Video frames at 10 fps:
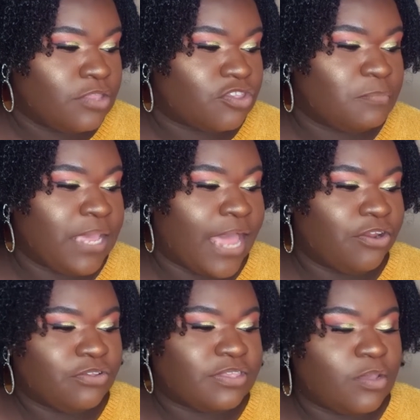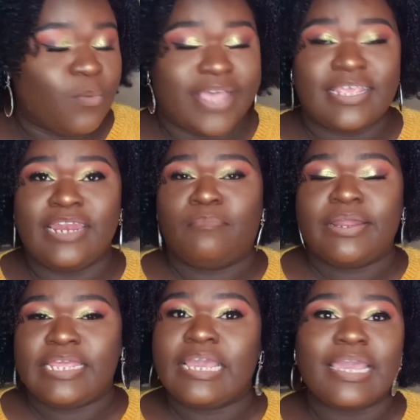to me, I don't see why
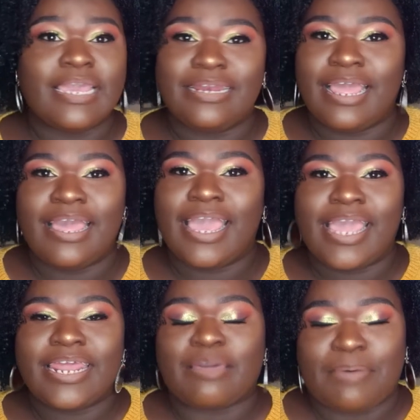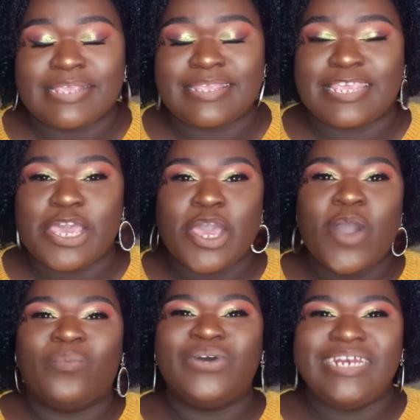anybody in any capacity
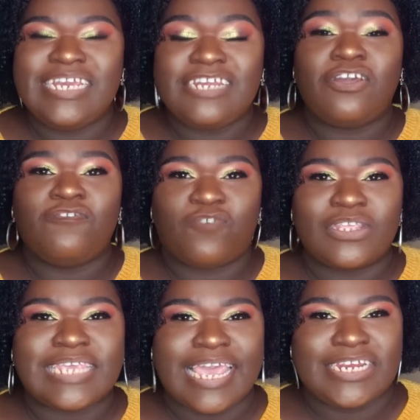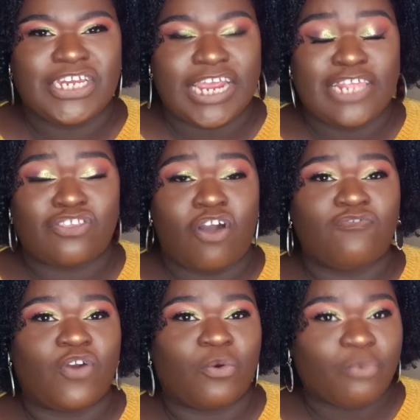would need 48 shades
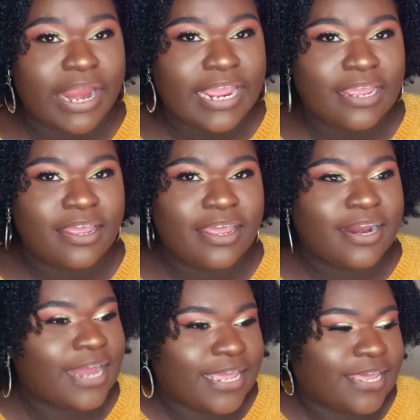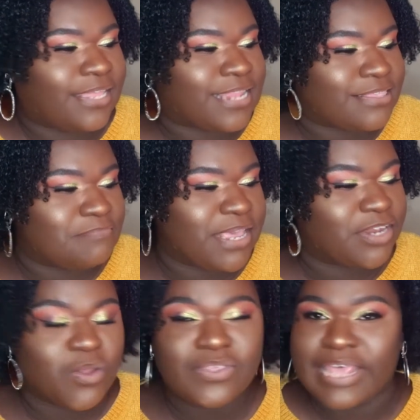of grey. Like, it doesn't
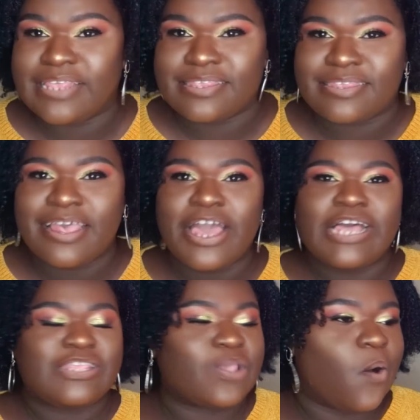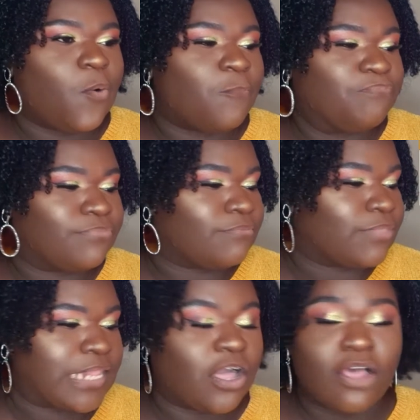make no sense. So
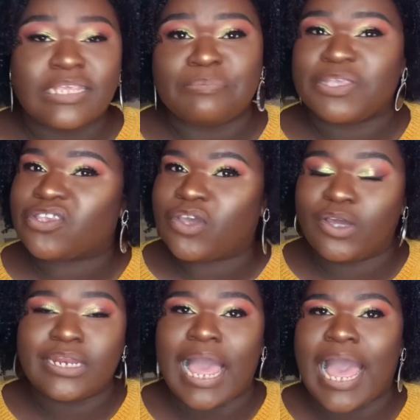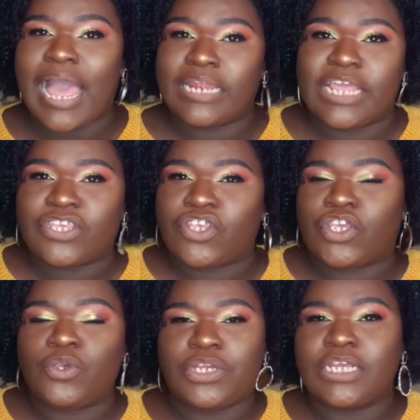concept is good, the
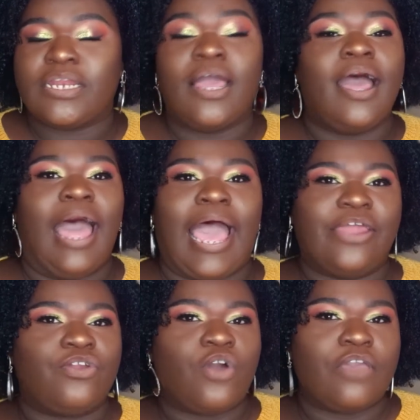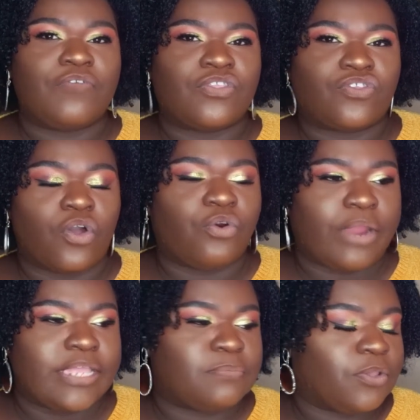execution, I don't know if it's so
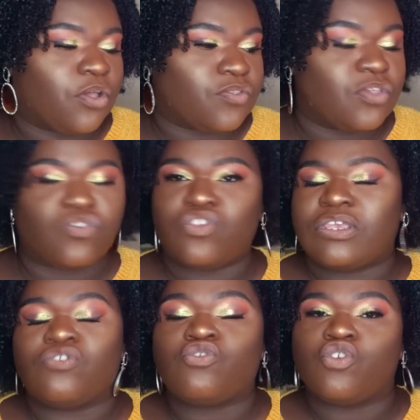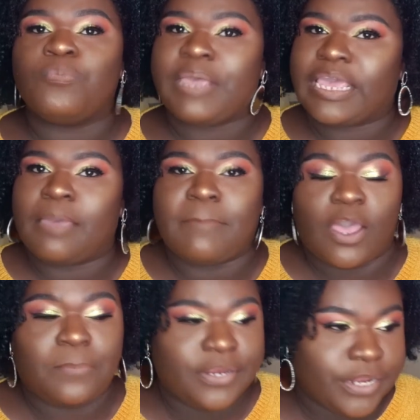great because it's just too big in
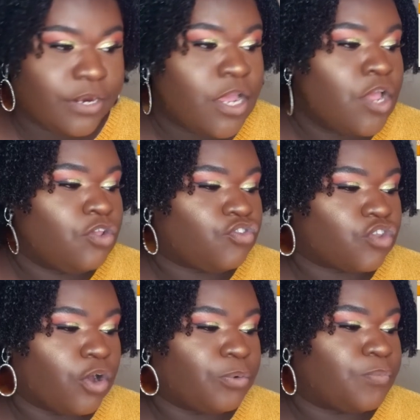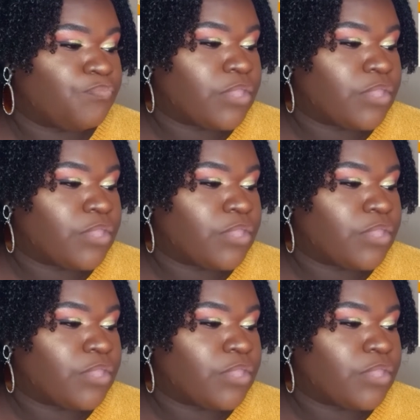my opinion. So